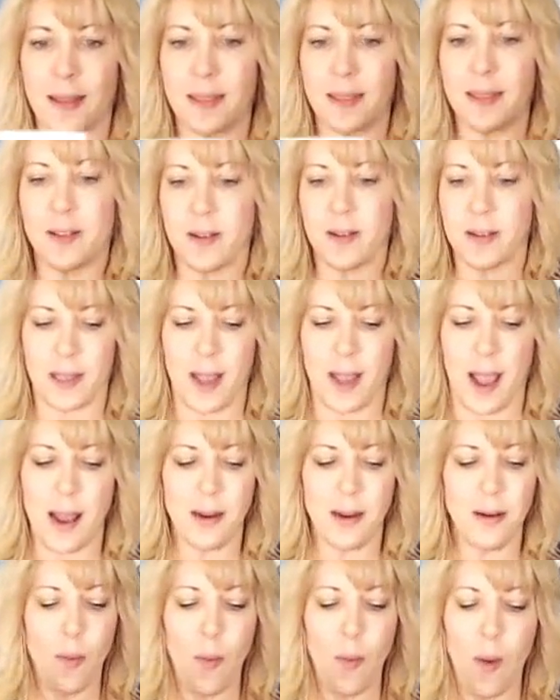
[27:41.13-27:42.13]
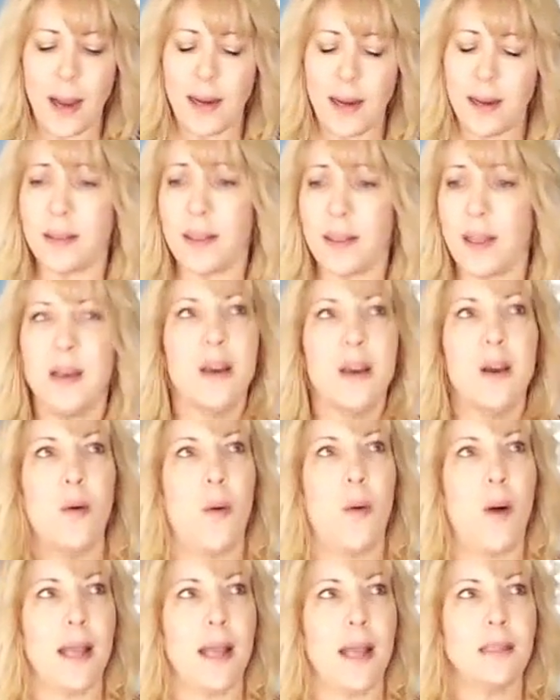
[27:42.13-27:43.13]
Seriously, I don't. Why does
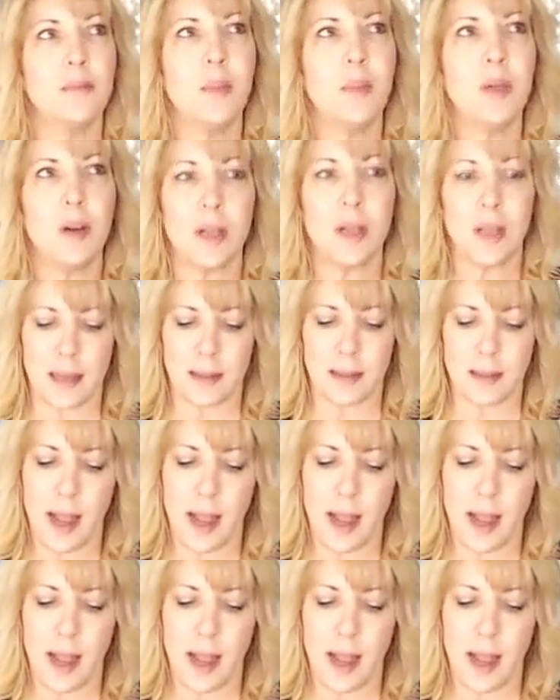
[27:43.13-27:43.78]
why is milk glass?